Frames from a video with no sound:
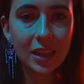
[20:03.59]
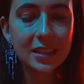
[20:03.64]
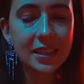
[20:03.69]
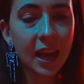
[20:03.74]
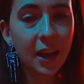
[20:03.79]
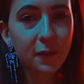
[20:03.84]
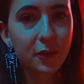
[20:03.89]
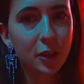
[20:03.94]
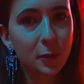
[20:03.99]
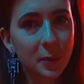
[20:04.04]

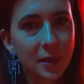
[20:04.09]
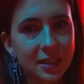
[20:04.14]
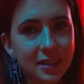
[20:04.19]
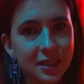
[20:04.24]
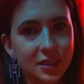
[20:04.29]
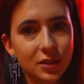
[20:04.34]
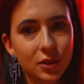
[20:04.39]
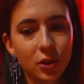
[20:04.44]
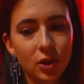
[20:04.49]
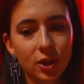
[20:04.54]
Time for the
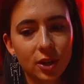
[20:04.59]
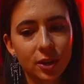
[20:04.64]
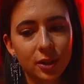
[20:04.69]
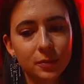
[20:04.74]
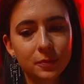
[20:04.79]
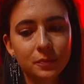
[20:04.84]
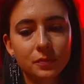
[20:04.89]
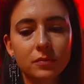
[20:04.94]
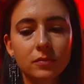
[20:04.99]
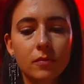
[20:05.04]
pizza
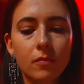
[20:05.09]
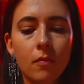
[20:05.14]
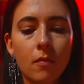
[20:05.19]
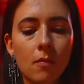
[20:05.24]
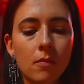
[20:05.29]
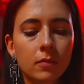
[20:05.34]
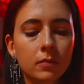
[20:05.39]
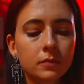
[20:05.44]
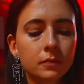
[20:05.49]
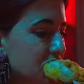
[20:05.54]
school.
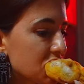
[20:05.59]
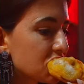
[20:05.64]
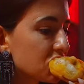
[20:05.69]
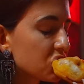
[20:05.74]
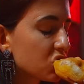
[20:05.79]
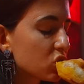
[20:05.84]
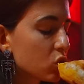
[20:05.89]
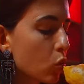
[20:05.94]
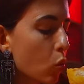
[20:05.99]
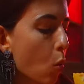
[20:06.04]

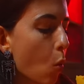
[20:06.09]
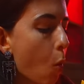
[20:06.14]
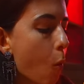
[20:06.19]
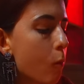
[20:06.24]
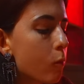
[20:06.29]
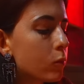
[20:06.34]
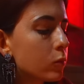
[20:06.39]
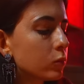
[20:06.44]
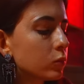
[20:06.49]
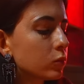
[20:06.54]
I mean,
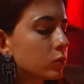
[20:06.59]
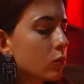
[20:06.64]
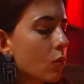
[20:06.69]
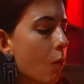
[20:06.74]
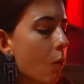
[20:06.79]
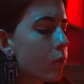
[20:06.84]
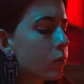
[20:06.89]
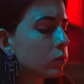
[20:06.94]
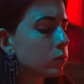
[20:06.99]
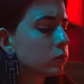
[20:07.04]
it needs
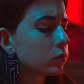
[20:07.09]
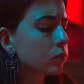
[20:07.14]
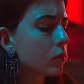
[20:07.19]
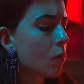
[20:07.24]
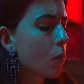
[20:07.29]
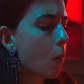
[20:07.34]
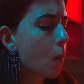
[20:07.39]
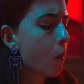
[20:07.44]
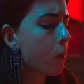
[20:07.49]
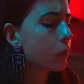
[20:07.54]
sauce.
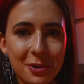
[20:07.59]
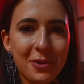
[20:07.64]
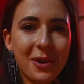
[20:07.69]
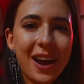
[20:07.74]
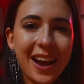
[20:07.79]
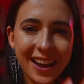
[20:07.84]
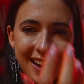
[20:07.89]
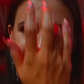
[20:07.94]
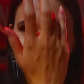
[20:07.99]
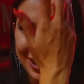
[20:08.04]
Like, I don't know
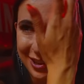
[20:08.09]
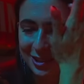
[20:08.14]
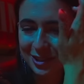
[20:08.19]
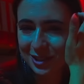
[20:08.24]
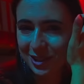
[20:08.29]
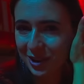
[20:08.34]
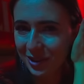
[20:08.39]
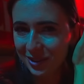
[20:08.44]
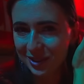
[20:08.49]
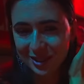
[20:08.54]
why
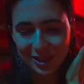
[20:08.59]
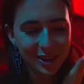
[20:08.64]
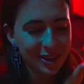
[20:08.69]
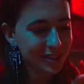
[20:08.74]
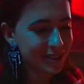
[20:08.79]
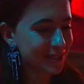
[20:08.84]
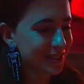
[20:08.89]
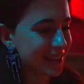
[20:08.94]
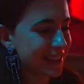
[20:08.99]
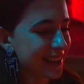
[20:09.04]
there's no
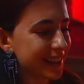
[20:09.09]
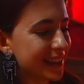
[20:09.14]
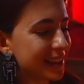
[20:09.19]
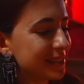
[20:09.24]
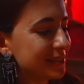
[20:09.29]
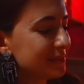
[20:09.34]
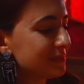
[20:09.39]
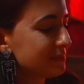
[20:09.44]
sauce with it.